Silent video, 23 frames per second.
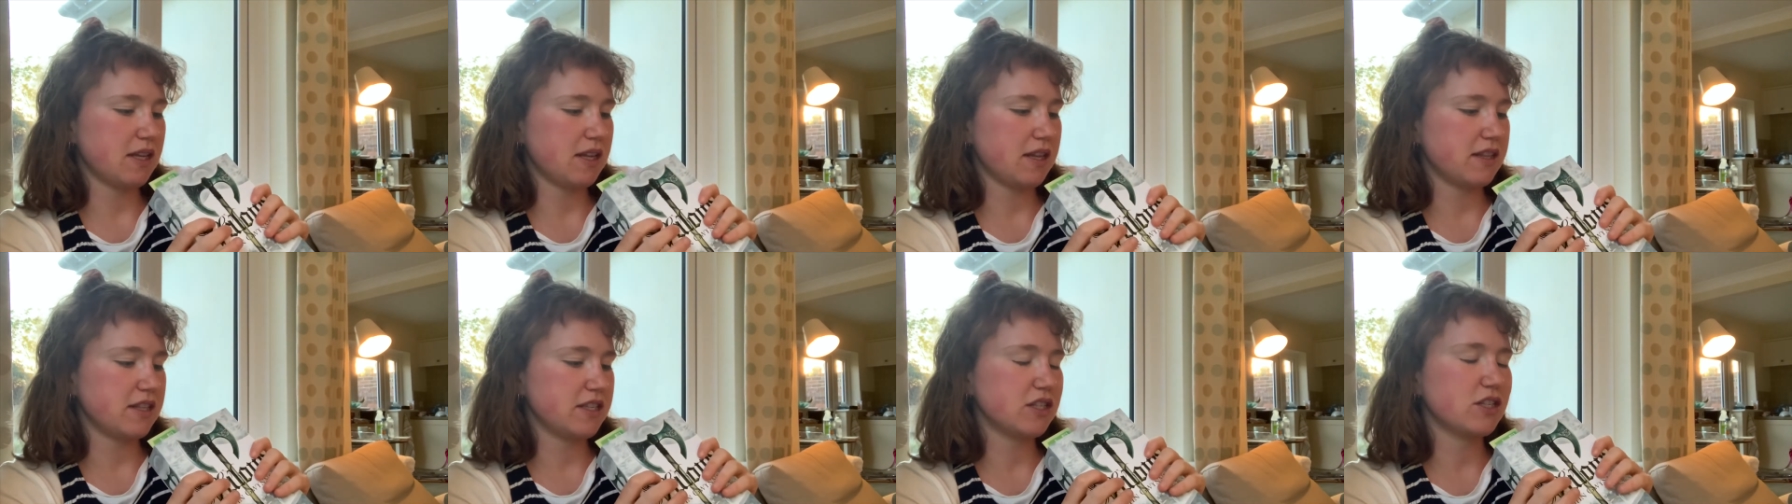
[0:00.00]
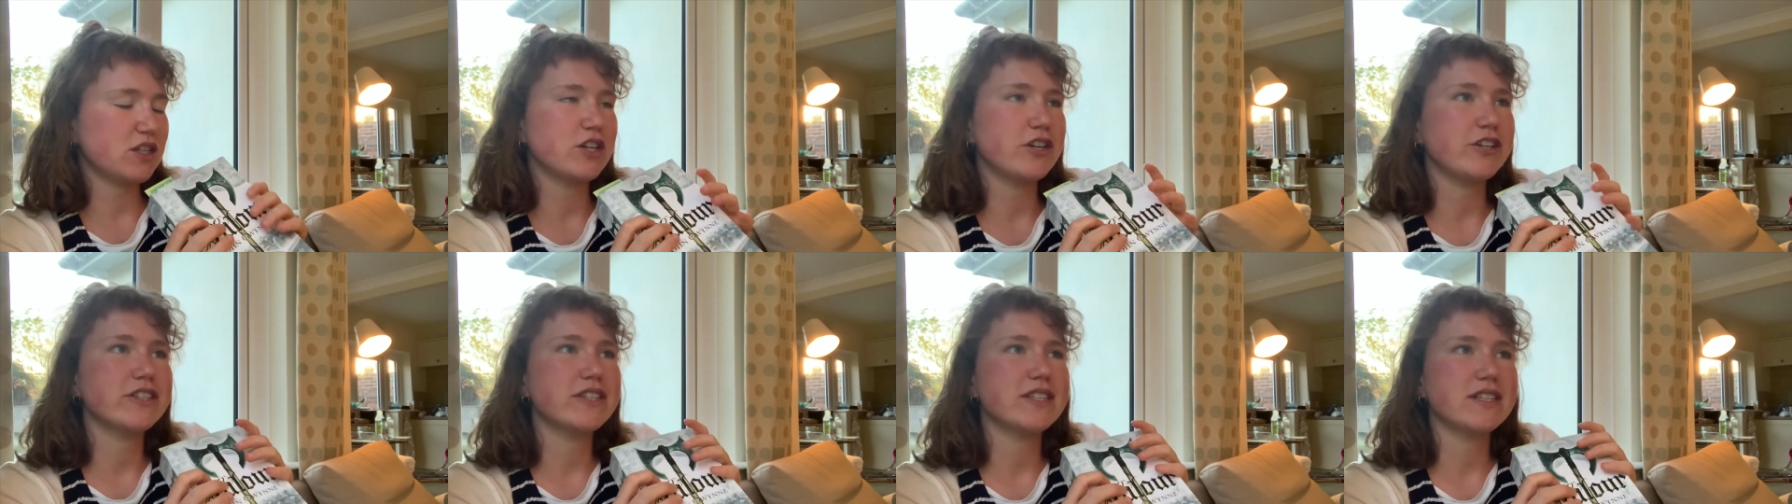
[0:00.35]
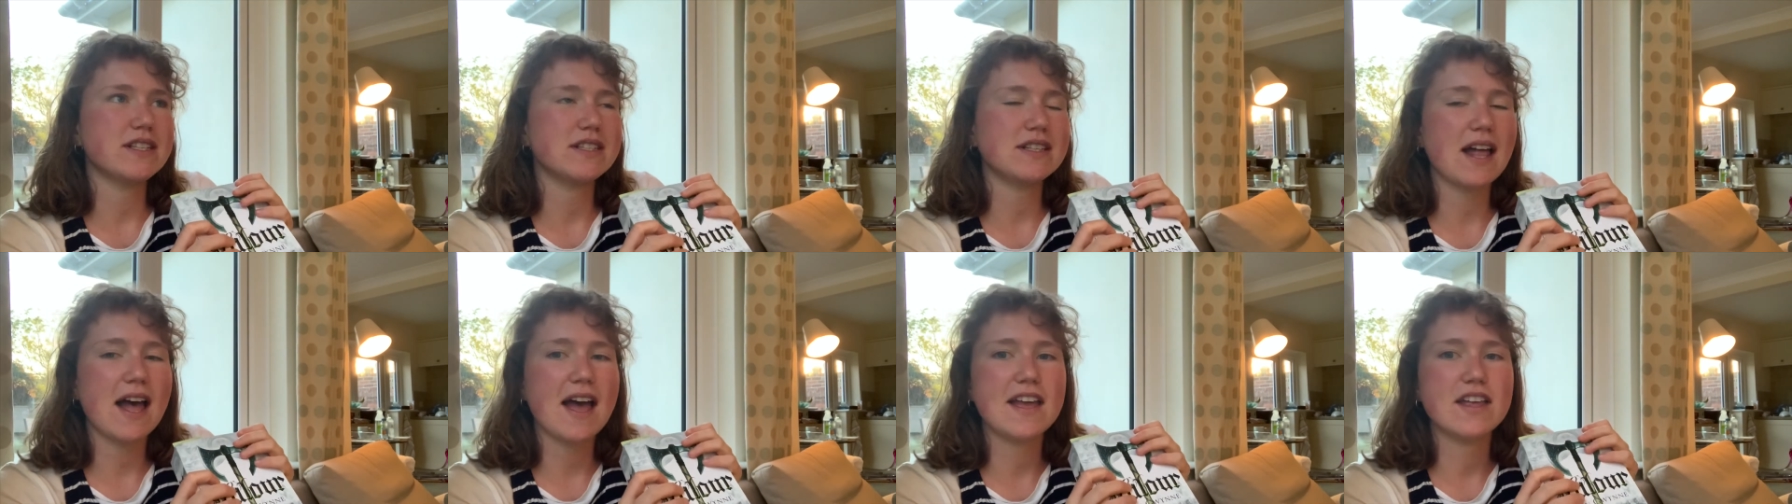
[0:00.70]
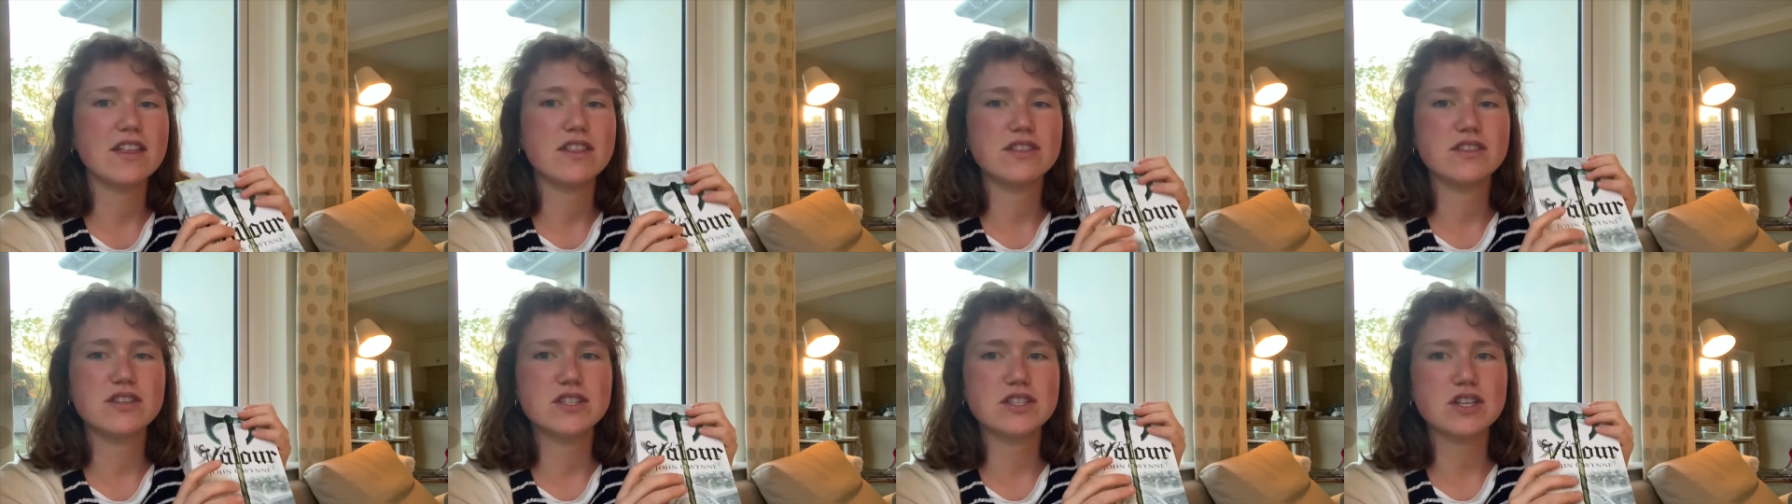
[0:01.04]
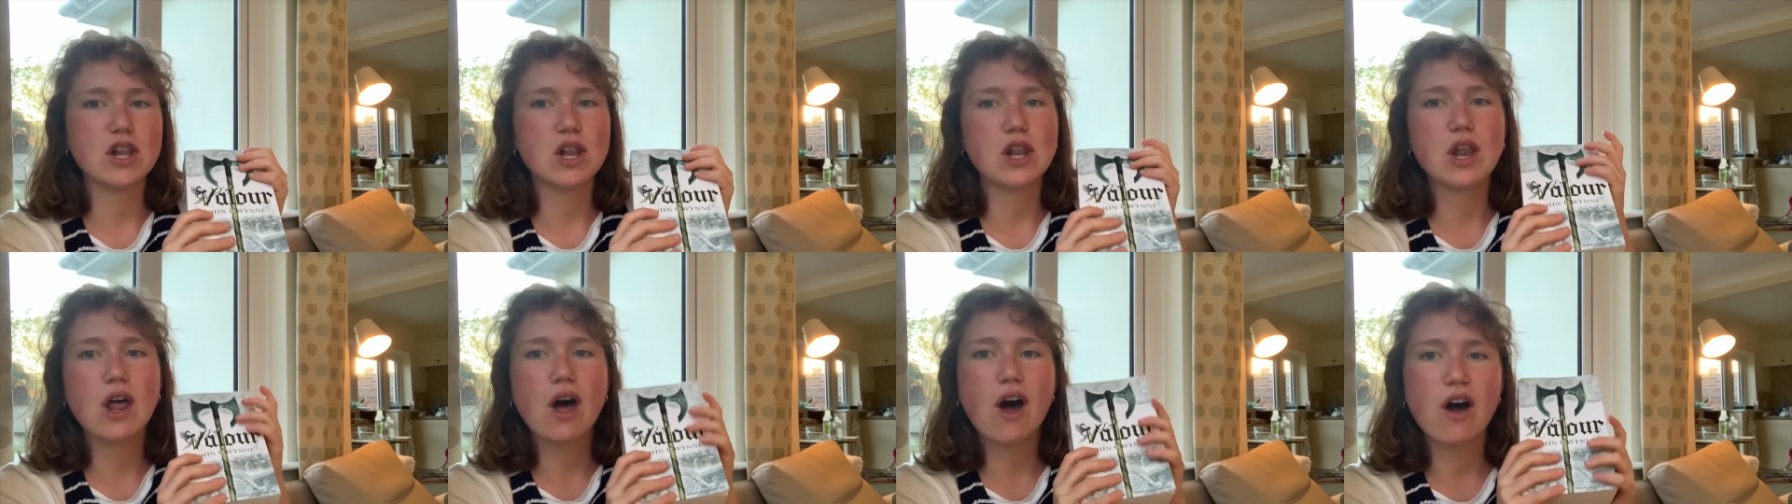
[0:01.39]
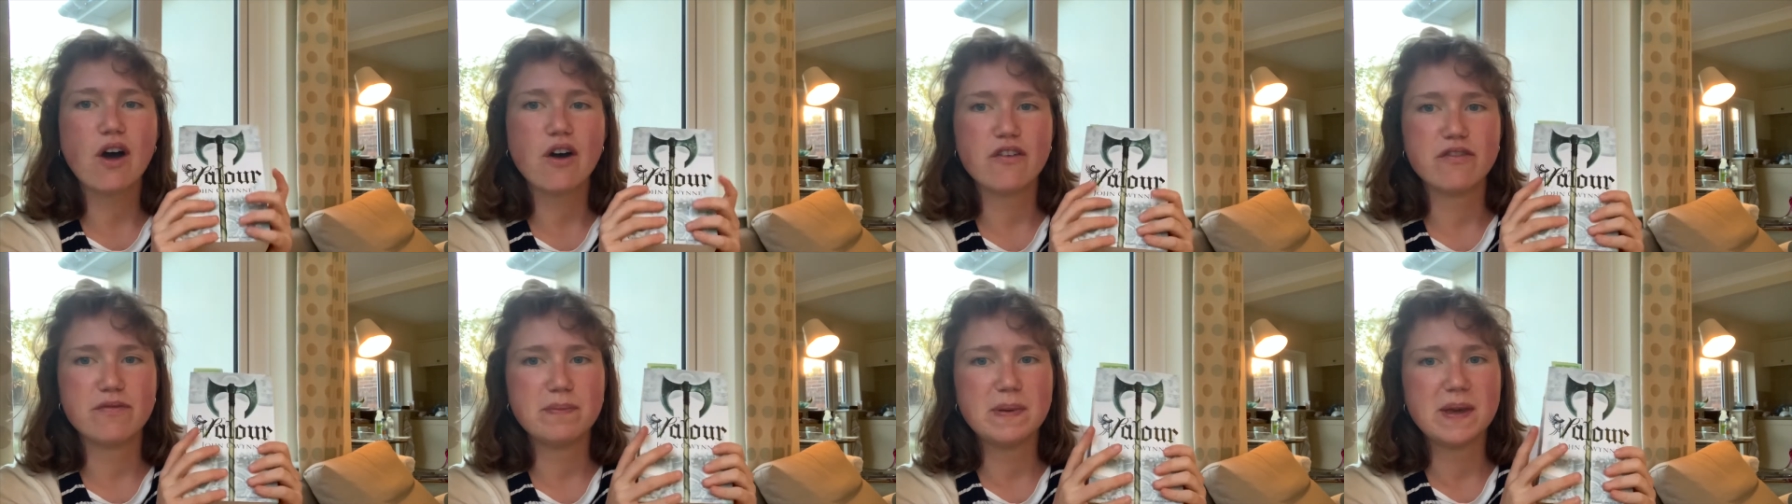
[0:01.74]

because there's a lot of